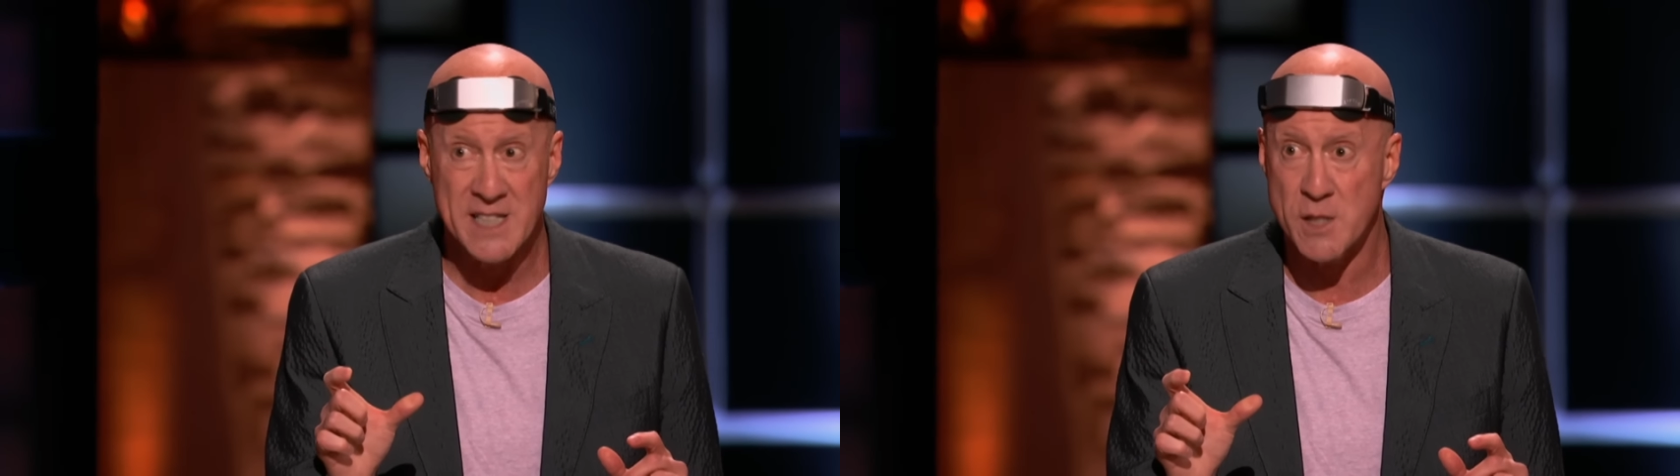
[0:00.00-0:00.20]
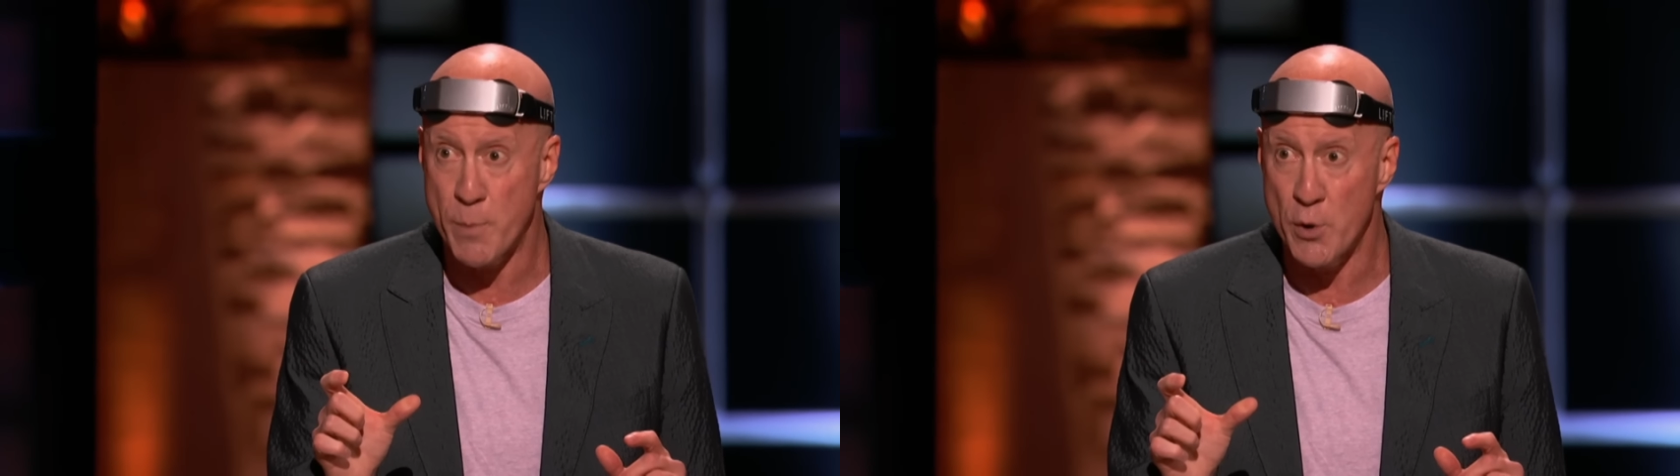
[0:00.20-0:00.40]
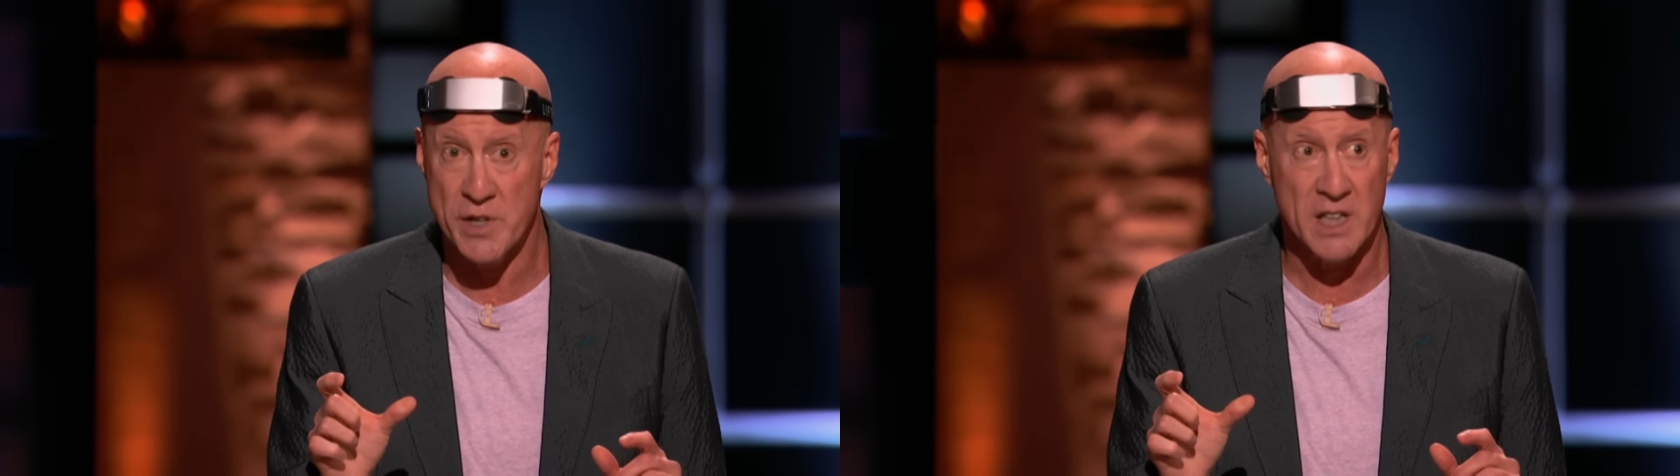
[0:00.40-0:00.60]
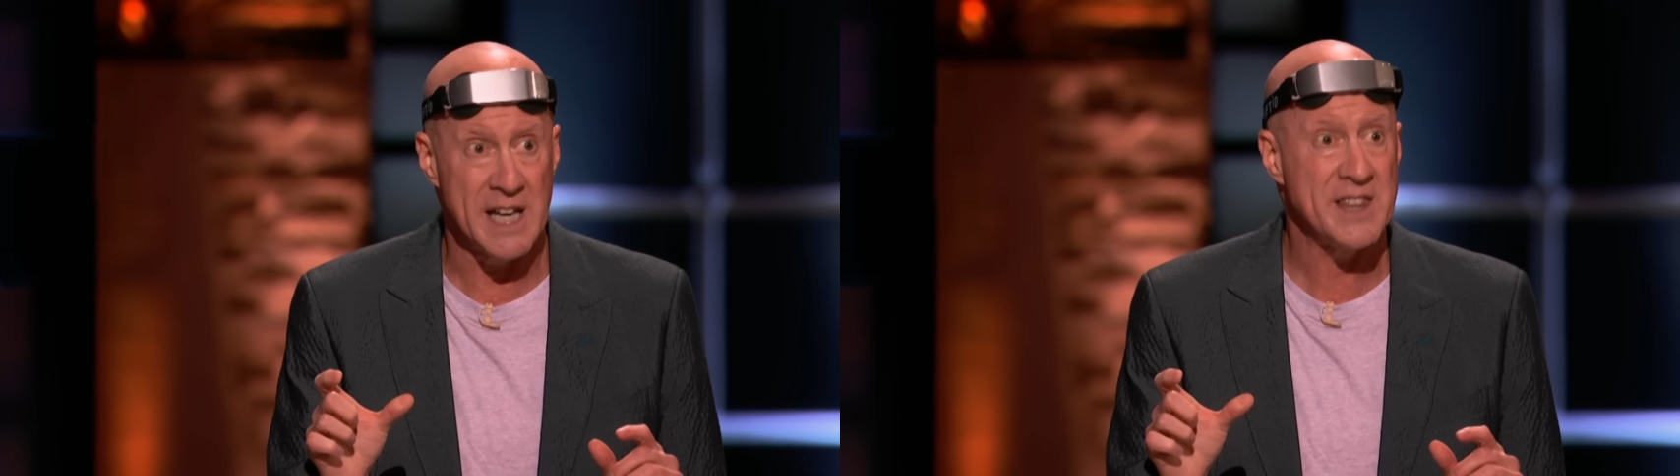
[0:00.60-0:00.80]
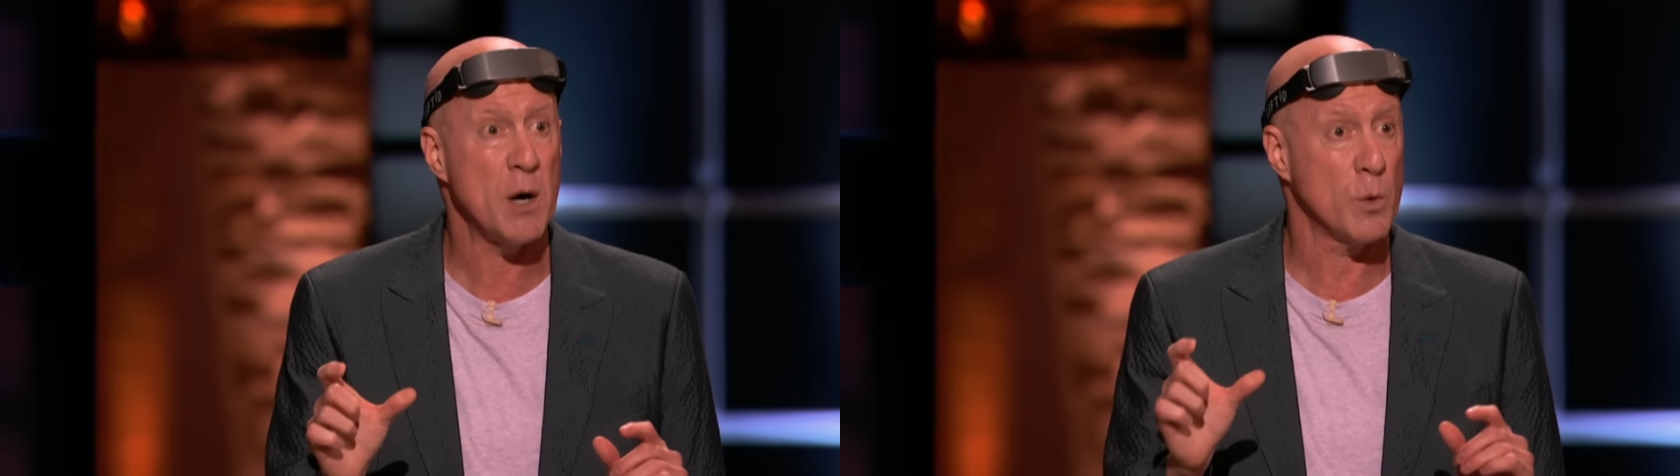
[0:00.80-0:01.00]
spoon in the
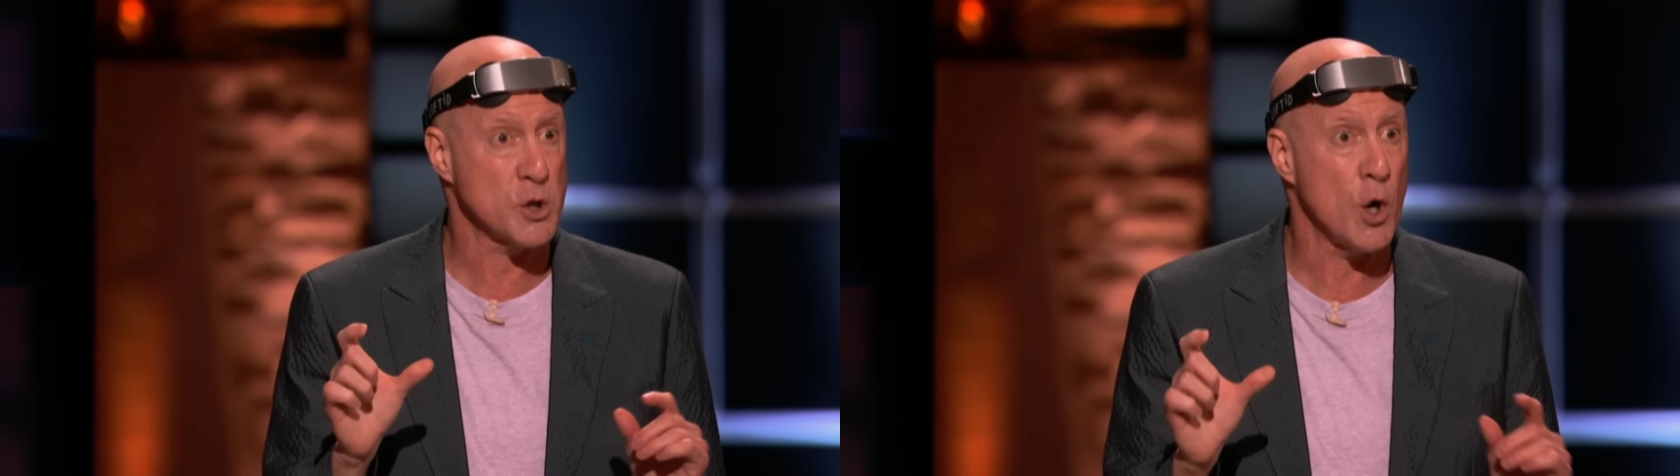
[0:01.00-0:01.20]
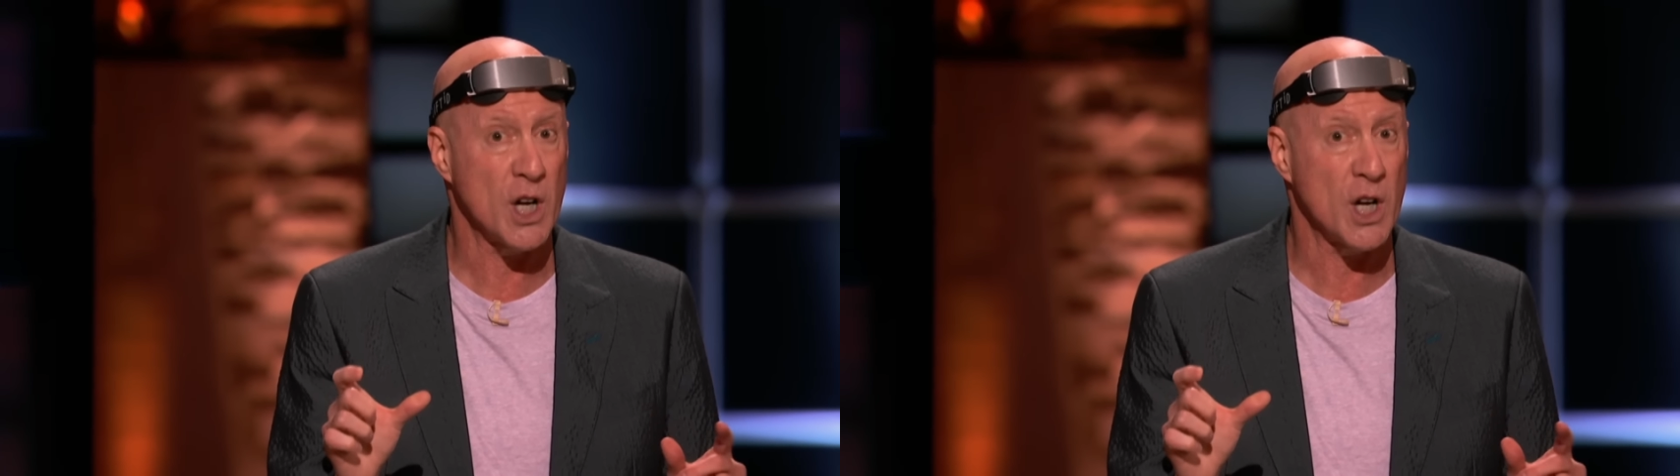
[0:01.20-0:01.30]
lid that was on